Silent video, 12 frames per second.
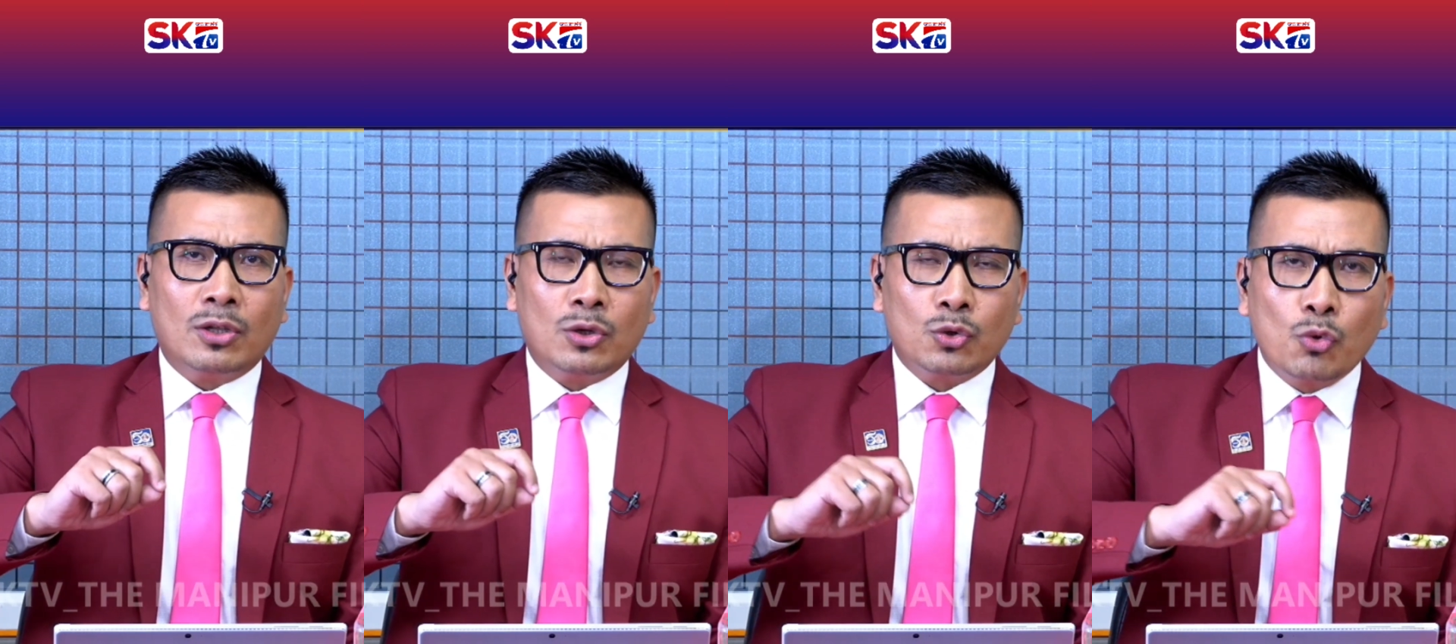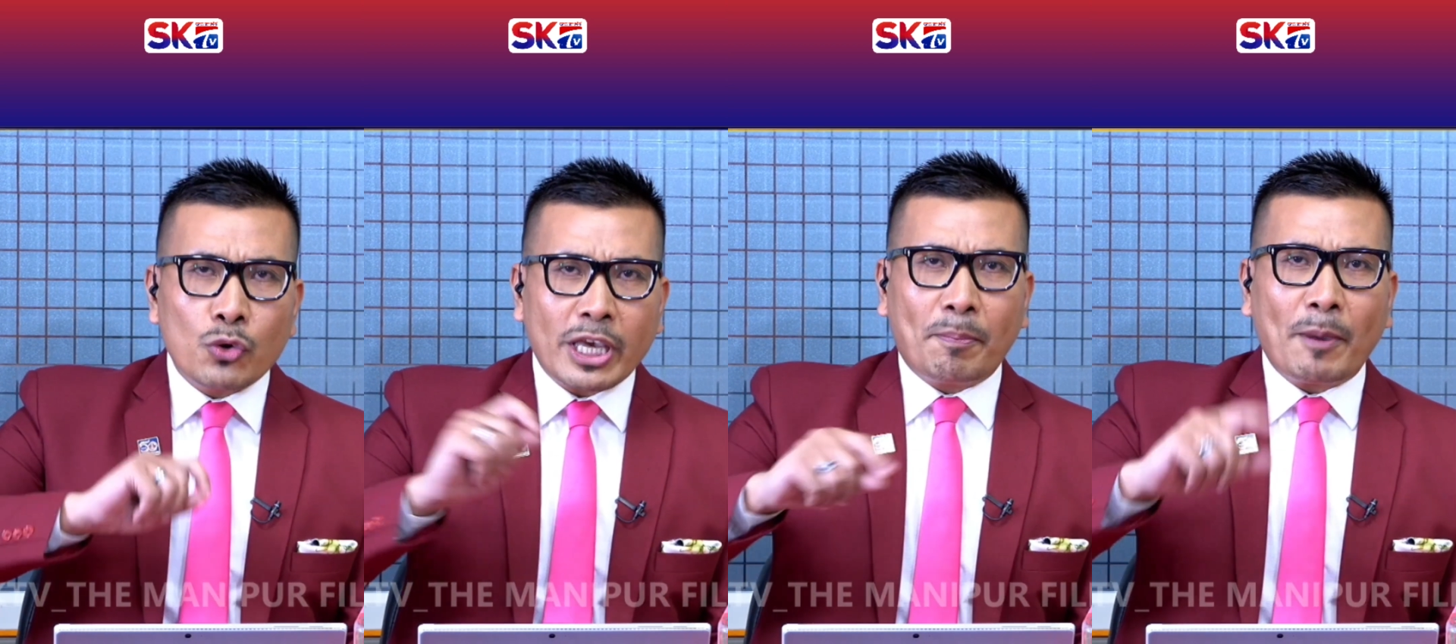
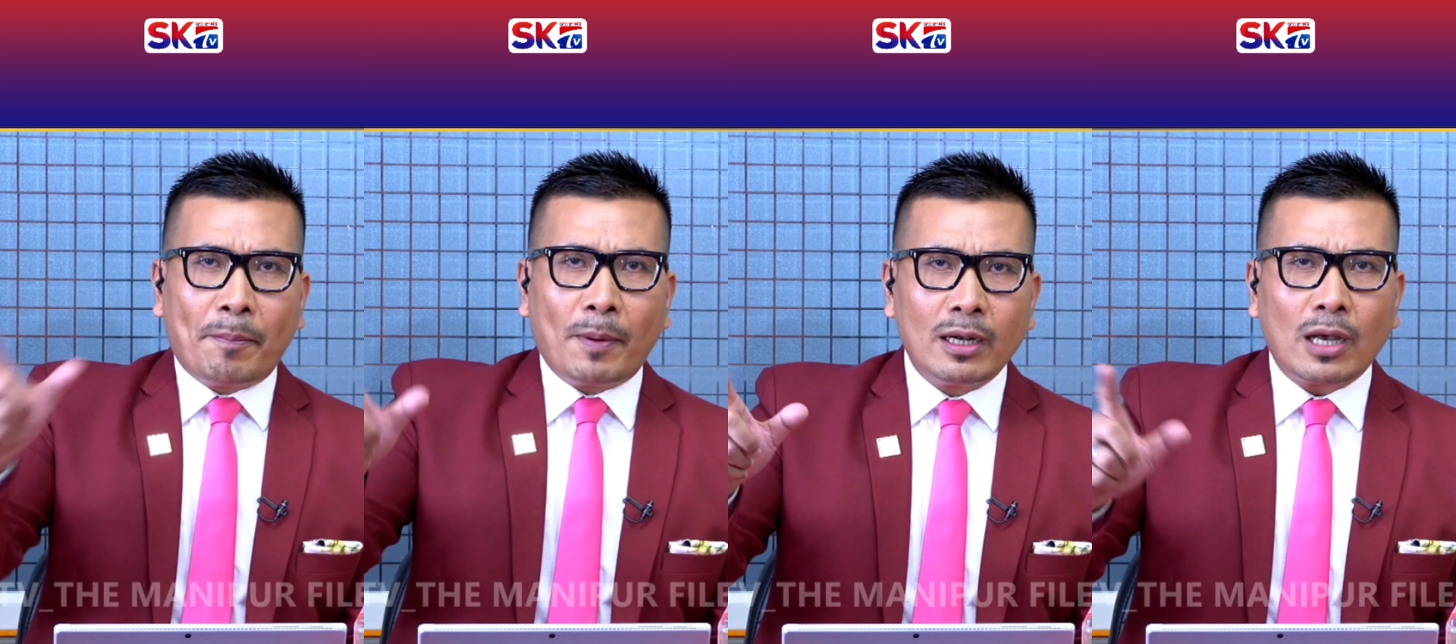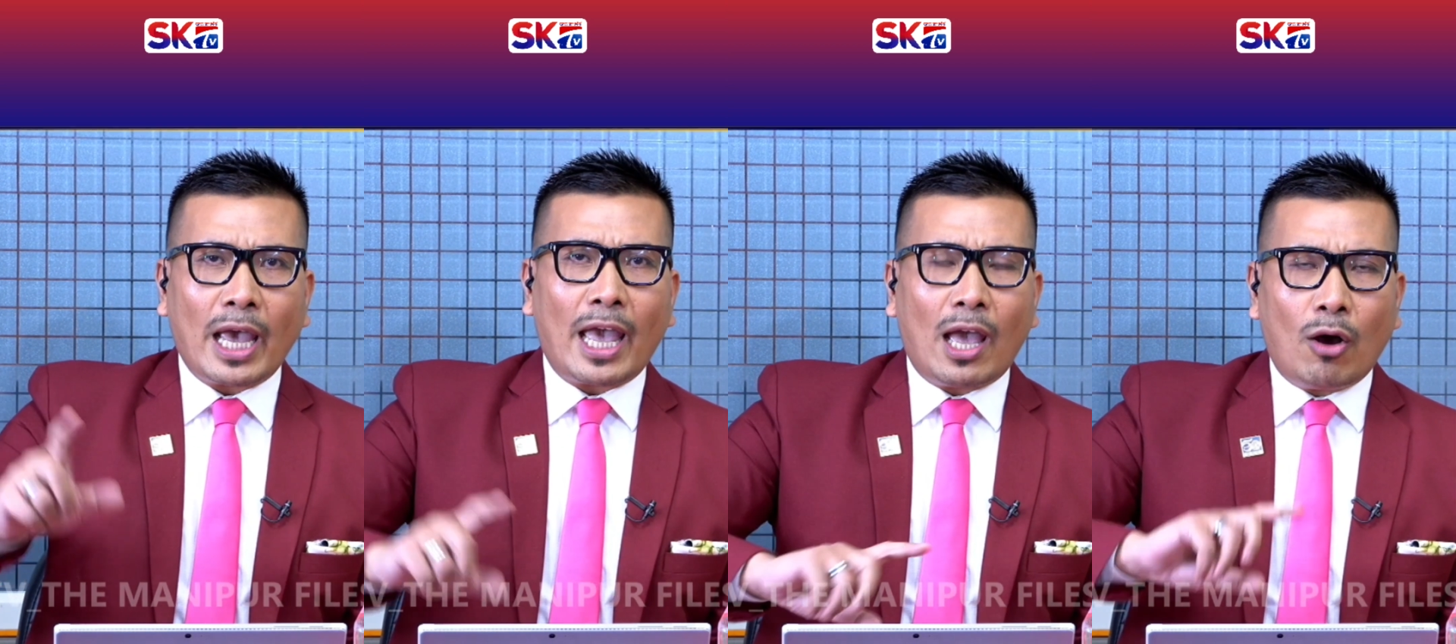Kuki people,
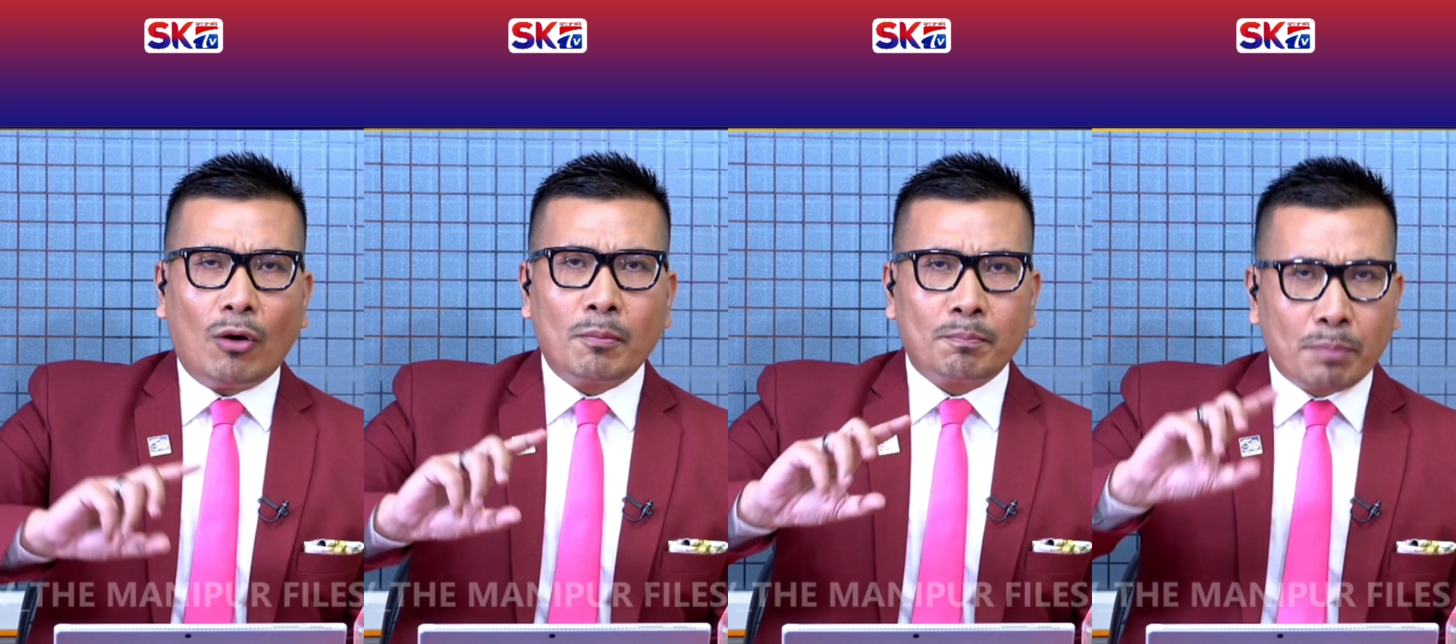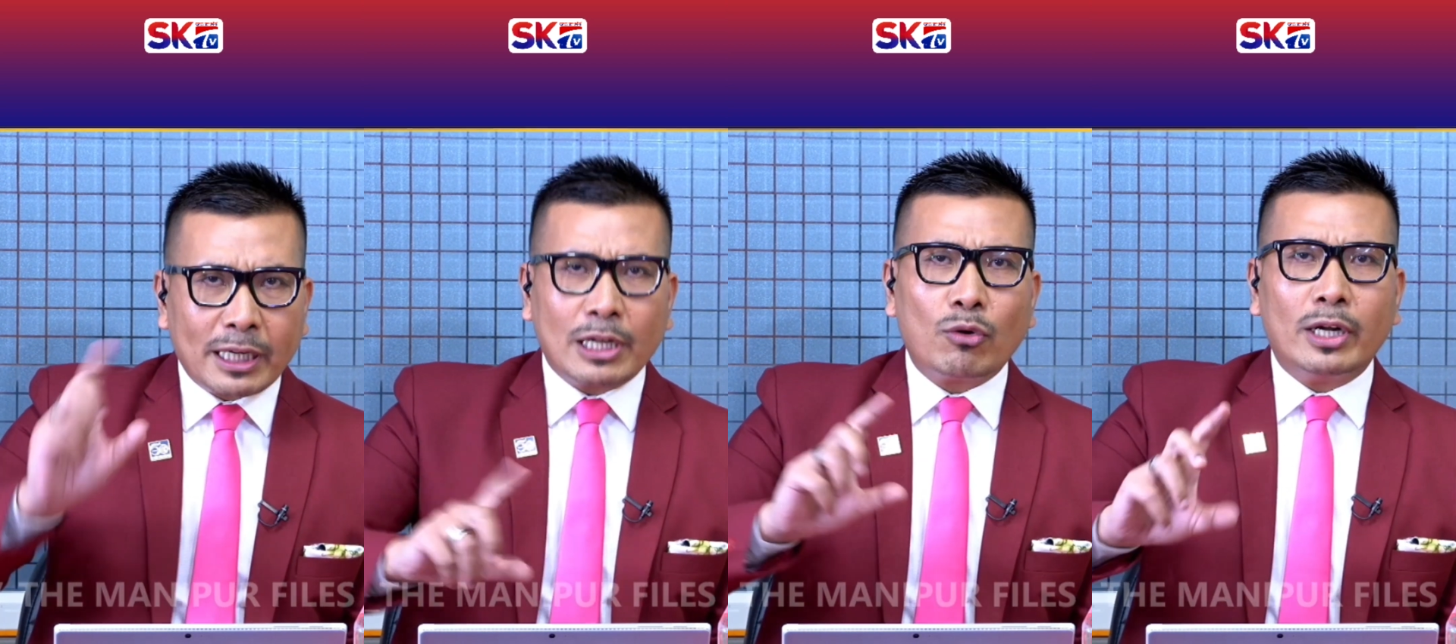
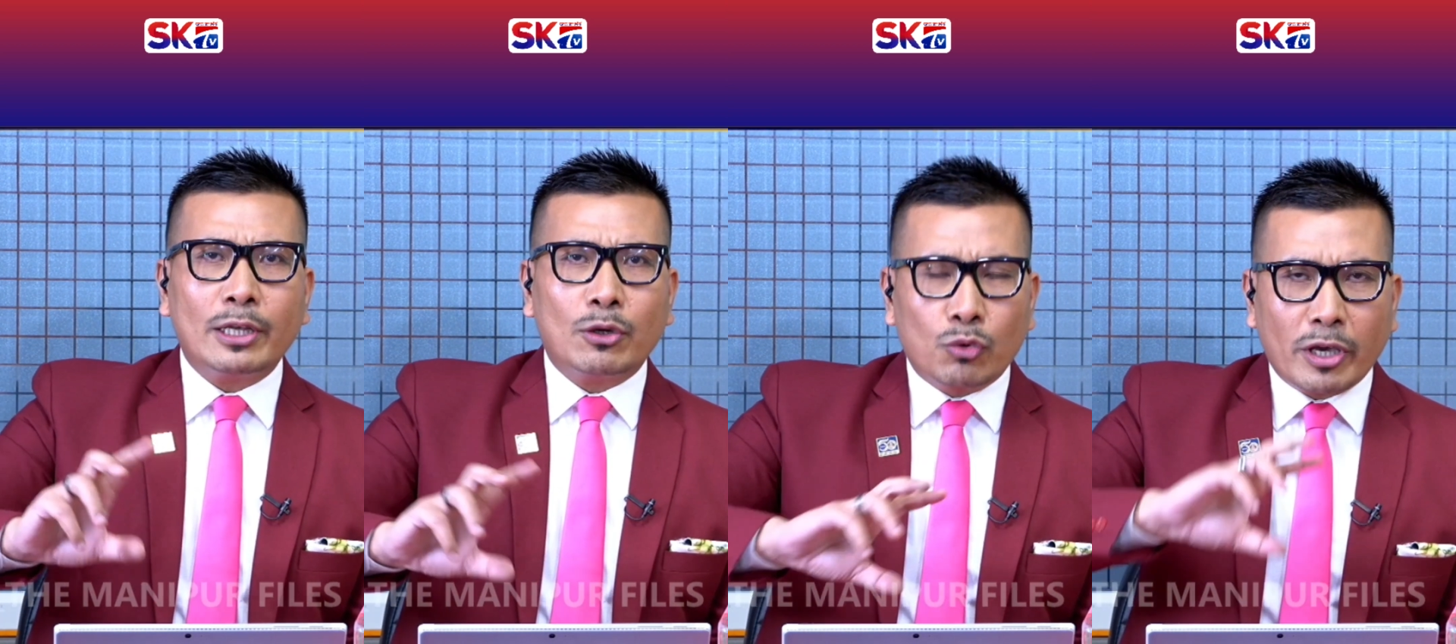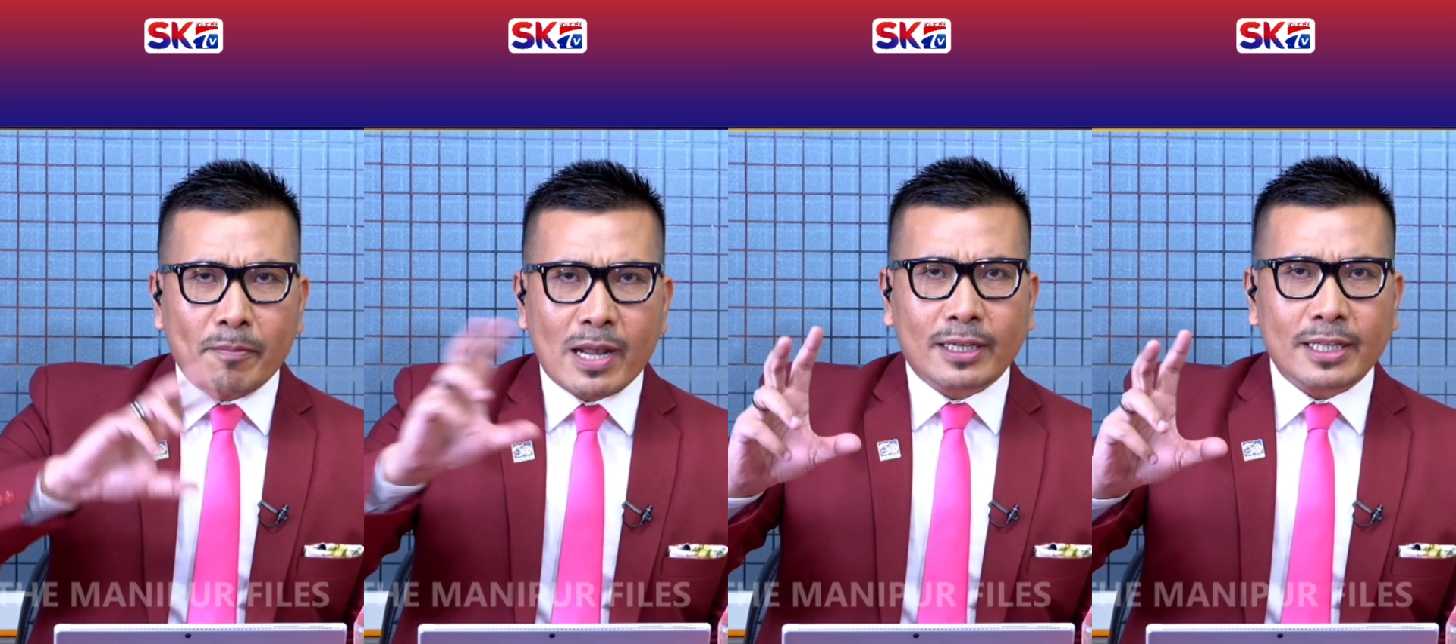particularly Kuki
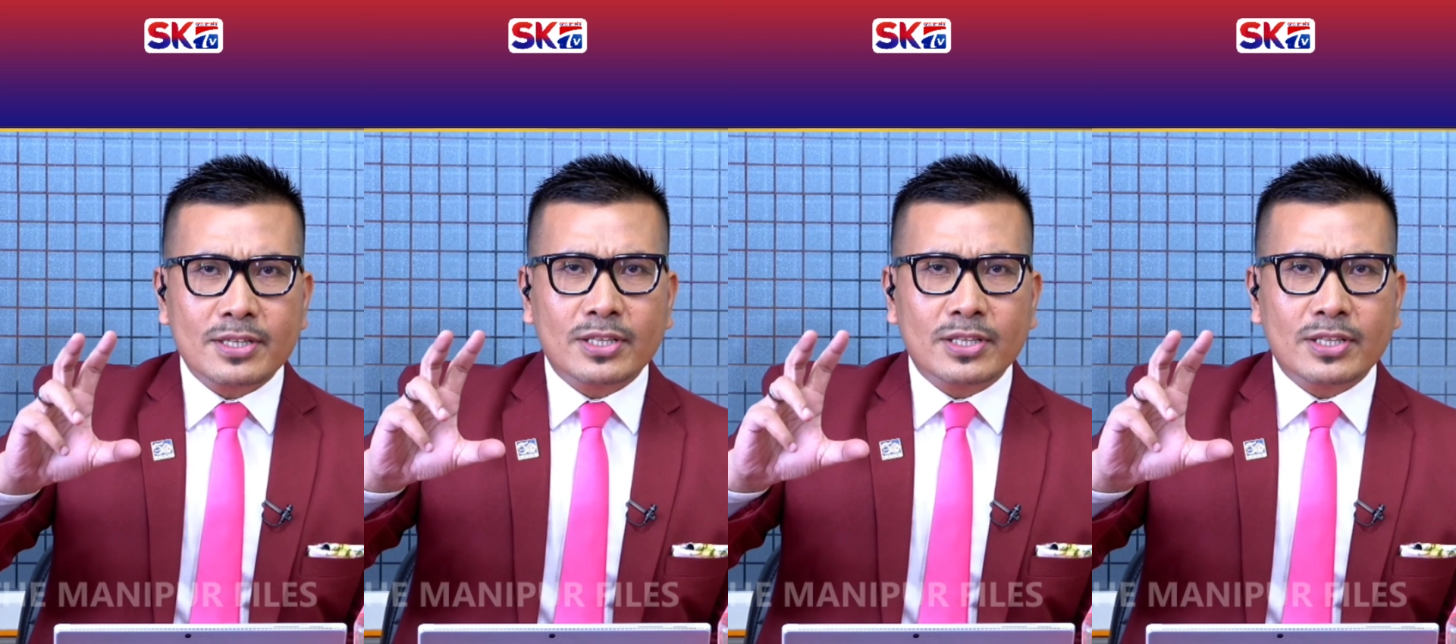militants,